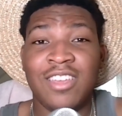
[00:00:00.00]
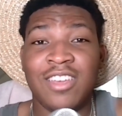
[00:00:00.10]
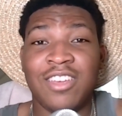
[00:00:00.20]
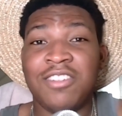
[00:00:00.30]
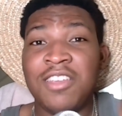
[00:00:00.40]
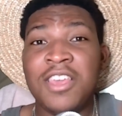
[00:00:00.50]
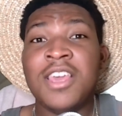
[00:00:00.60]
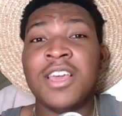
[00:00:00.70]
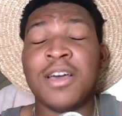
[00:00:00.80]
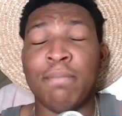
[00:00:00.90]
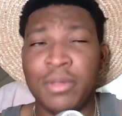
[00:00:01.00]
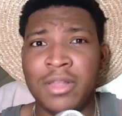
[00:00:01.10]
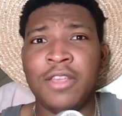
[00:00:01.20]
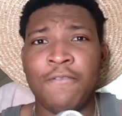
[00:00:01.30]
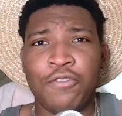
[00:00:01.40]
because she
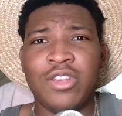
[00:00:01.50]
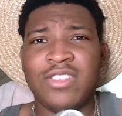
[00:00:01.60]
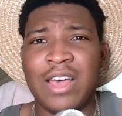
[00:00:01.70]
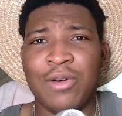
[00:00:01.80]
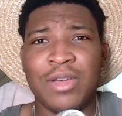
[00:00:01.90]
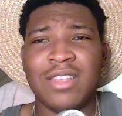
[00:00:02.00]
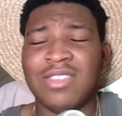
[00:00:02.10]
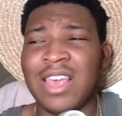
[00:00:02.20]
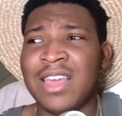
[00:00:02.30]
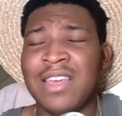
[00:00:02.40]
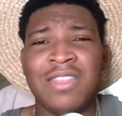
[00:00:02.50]
completely freaks out and is like,